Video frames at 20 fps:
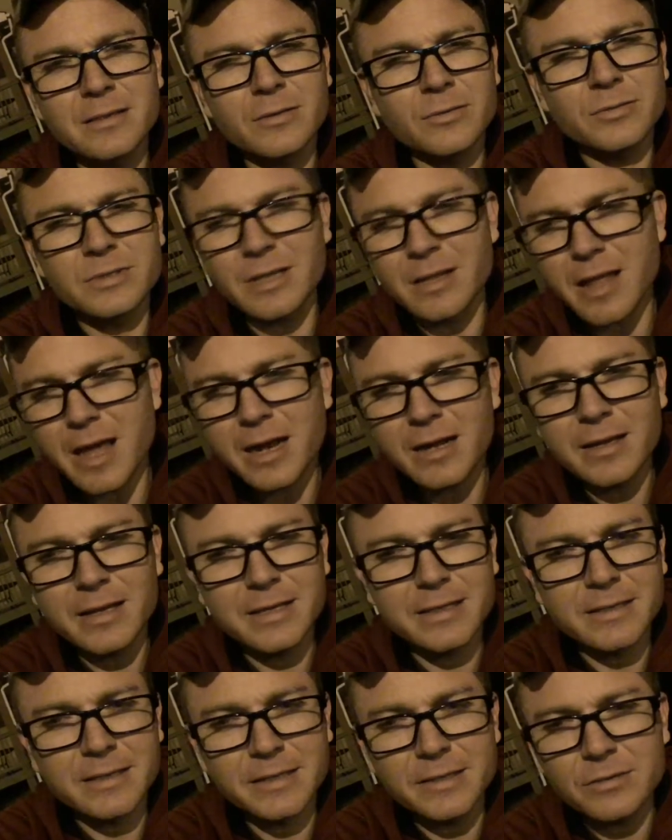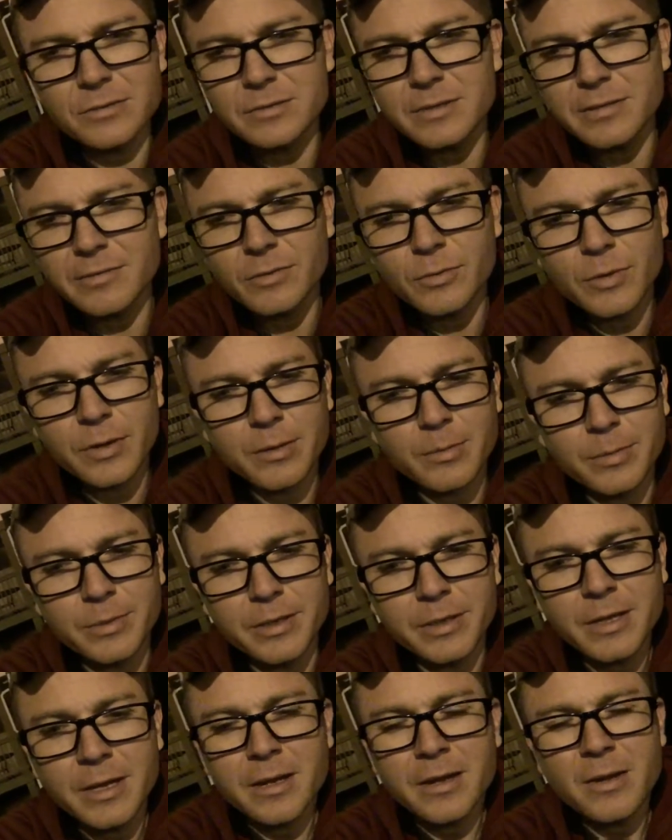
There was a lot of like deals everywhere, but